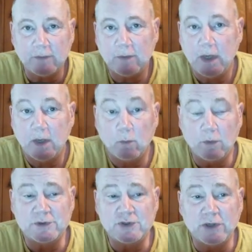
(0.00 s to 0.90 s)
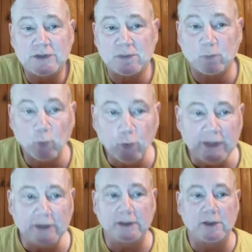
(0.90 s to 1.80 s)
I want to show you some really